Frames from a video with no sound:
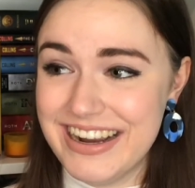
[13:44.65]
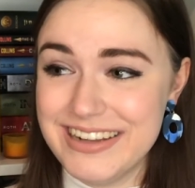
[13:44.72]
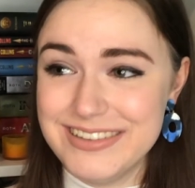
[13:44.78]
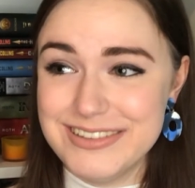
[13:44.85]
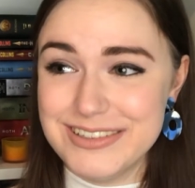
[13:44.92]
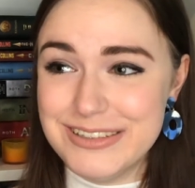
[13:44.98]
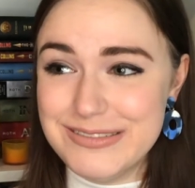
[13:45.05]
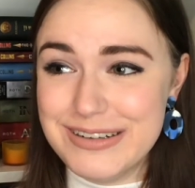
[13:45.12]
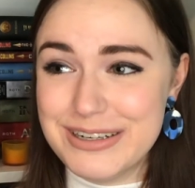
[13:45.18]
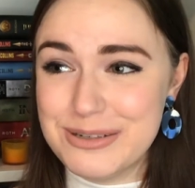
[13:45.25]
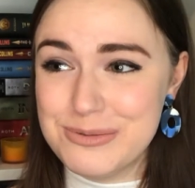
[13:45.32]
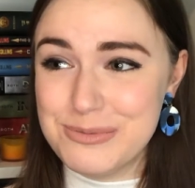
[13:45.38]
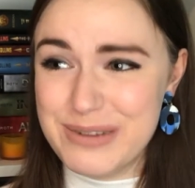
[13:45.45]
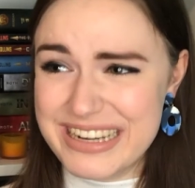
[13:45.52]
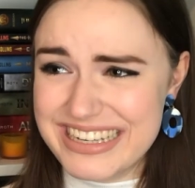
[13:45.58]
I don't want to
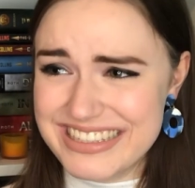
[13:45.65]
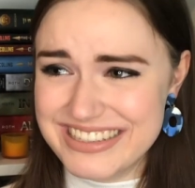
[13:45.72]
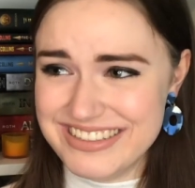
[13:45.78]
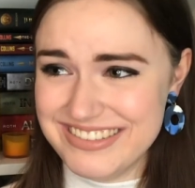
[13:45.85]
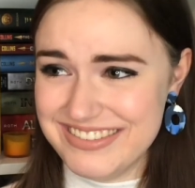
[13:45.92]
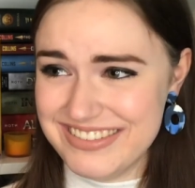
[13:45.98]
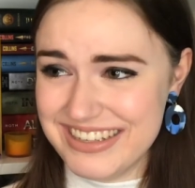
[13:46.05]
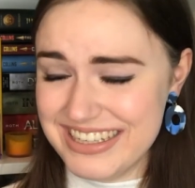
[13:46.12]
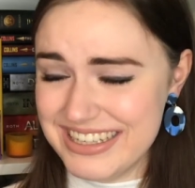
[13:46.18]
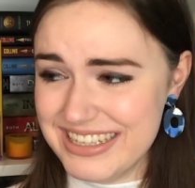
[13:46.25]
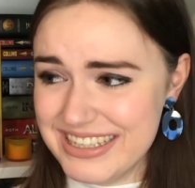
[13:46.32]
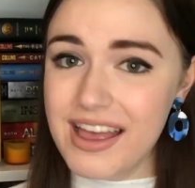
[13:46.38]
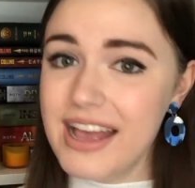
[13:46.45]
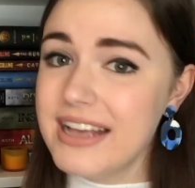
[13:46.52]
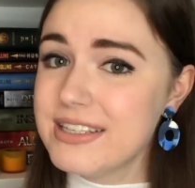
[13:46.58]
wait to read it.